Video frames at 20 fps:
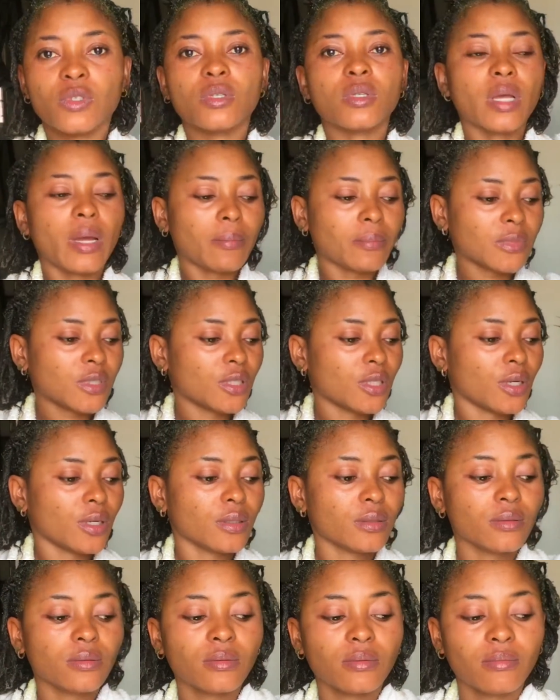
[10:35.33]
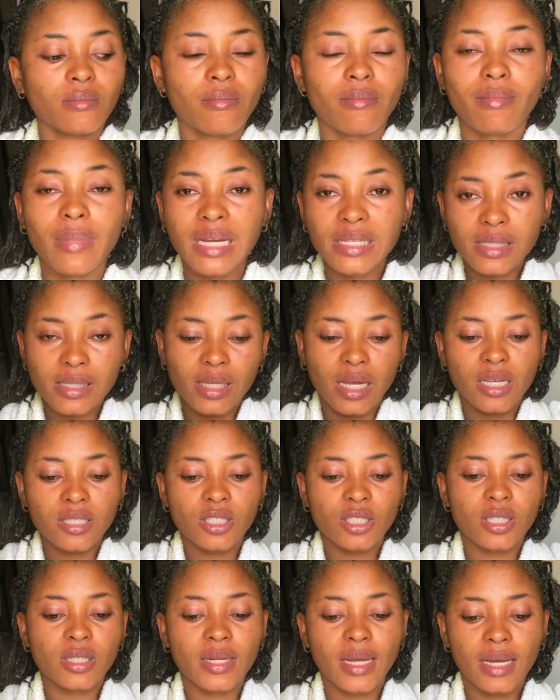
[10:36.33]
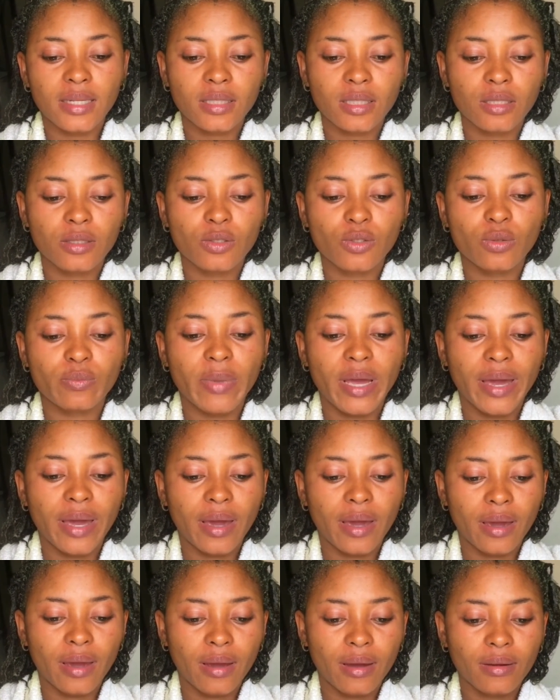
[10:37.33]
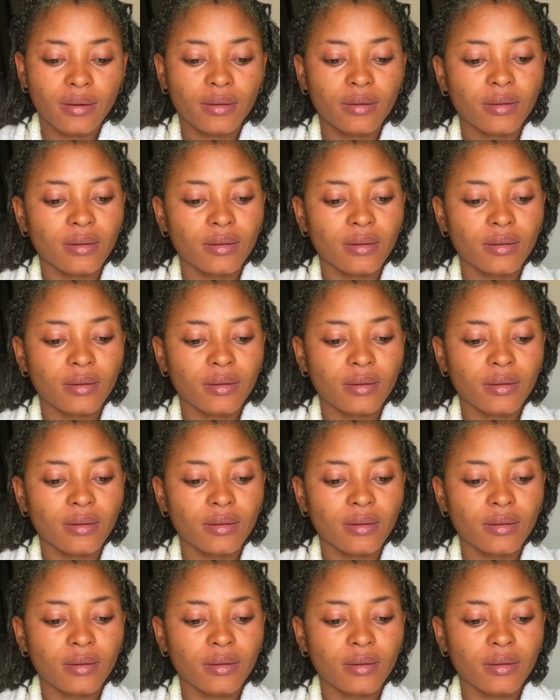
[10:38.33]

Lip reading: I'm done massaging that into my hair.